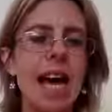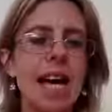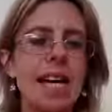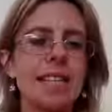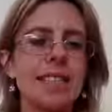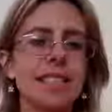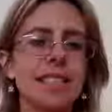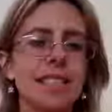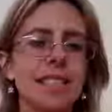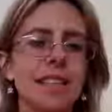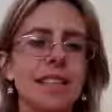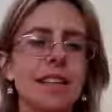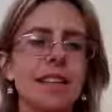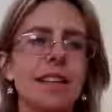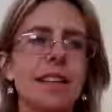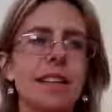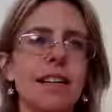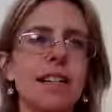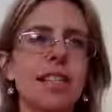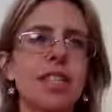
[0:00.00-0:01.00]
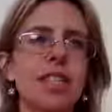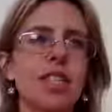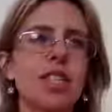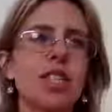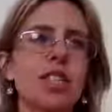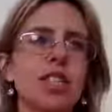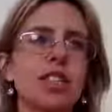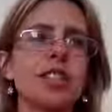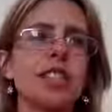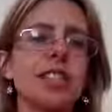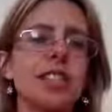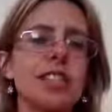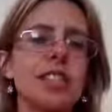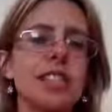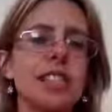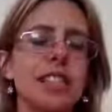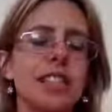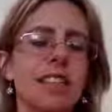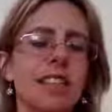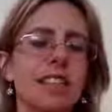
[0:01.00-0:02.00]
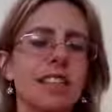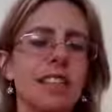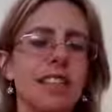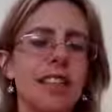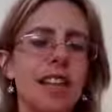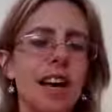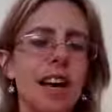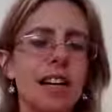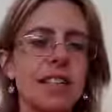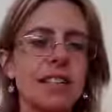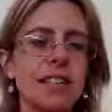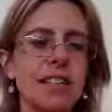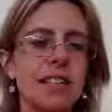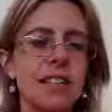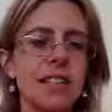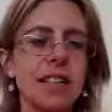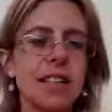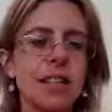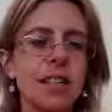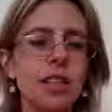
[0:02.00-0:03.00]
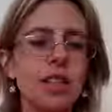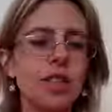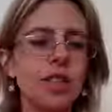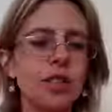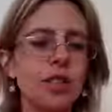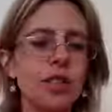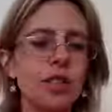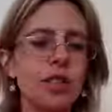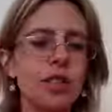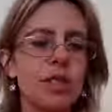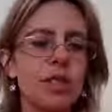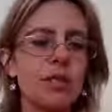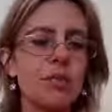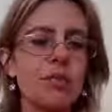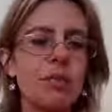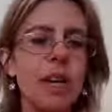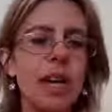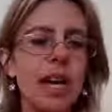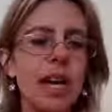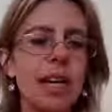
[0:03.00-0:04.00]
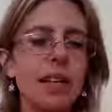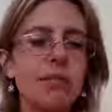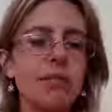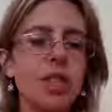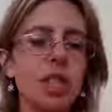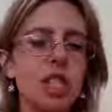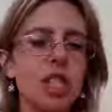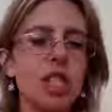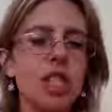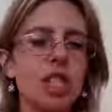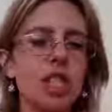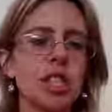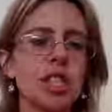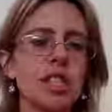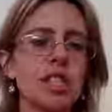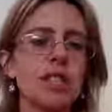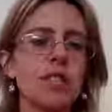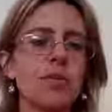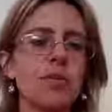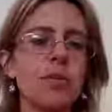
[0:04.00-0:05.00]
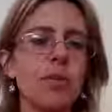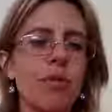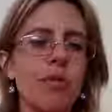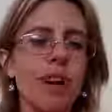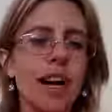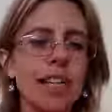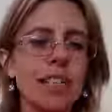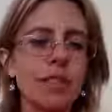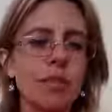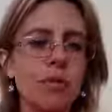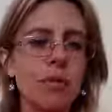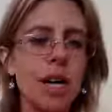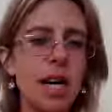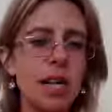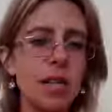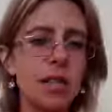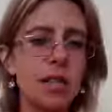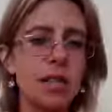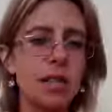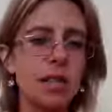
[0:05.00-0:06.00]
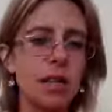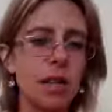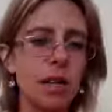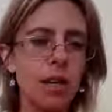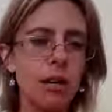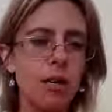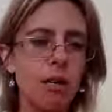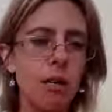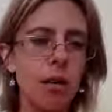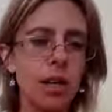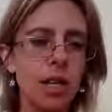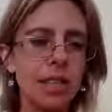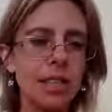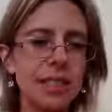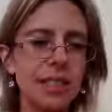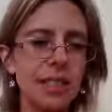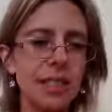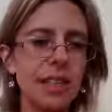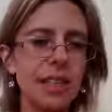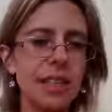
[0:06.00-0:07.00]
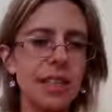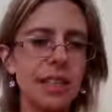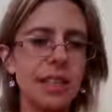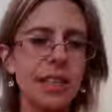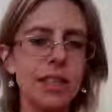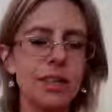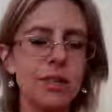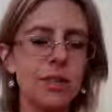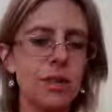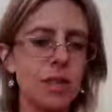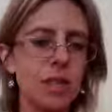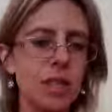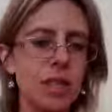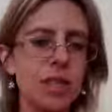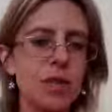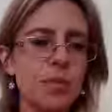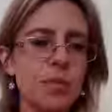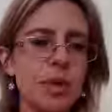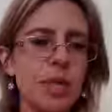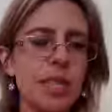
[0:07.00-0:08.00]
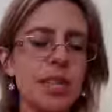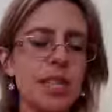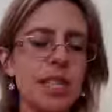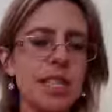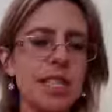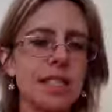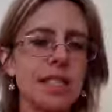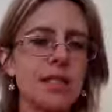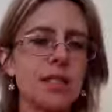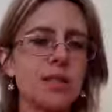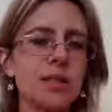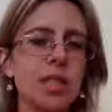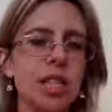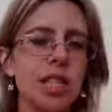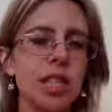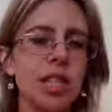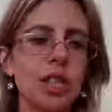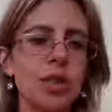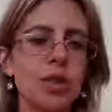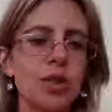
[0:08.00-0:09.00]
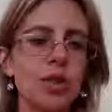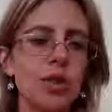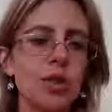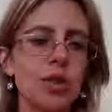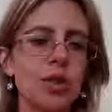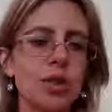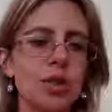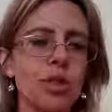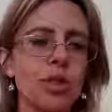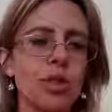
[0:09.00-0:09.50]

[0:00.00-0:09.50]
And you should consider that Google's main mission is to provide the best quality user experience to their users.